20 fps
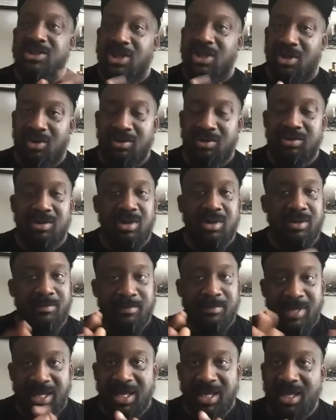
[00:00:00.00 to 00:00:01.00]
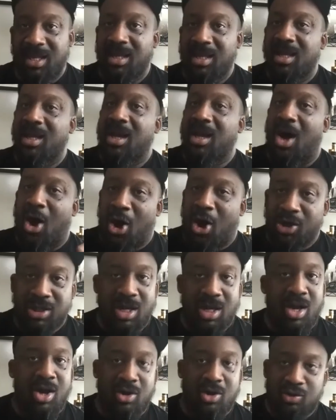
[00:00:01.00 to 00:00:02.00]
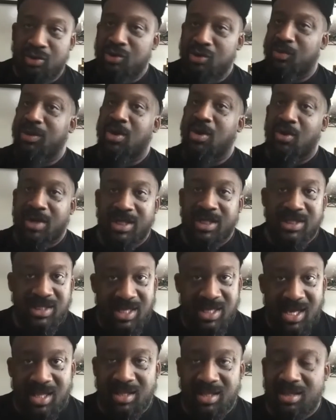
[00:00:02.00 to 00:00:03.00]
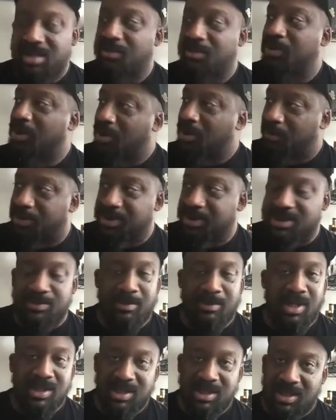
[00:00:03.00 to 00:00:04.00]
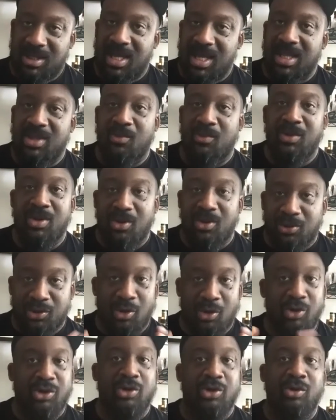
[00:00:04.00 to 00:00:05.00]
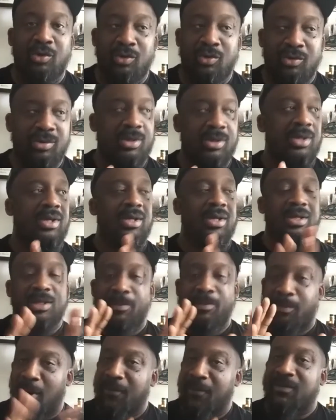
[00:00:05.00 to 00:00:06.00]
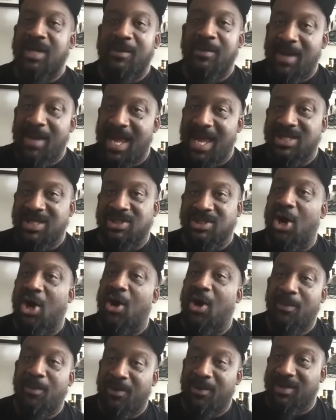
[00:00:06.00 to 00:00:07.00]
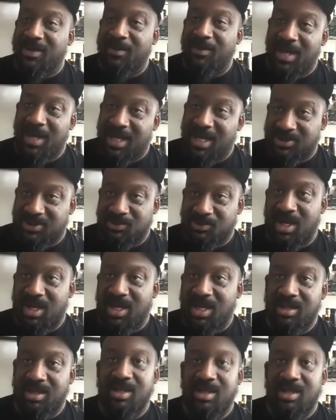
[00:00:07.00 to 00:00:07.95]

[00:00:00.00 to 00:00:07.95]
So all your uncles, we gonna get together. We gonna put some money together. We gonna throw you the birthday bash of all birthday bashes, right?